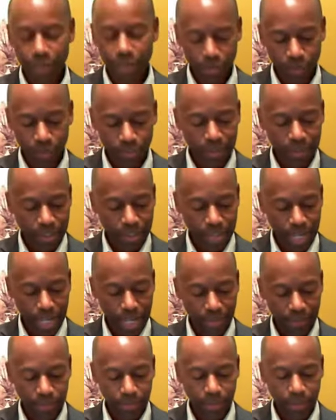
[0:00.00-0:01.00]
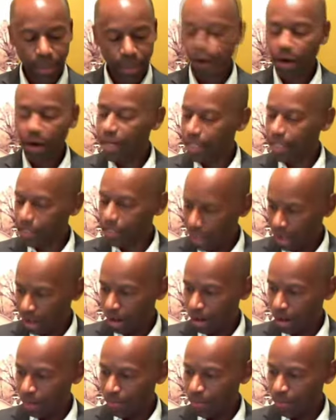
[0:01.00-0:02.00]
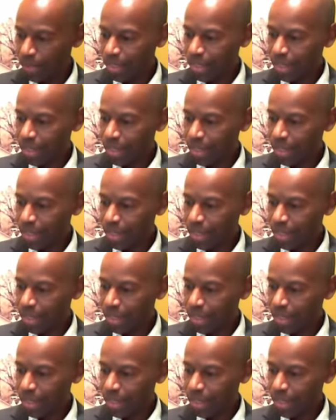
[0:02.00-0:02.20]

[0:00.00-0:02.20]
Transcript: gentleman named Larry Cobb.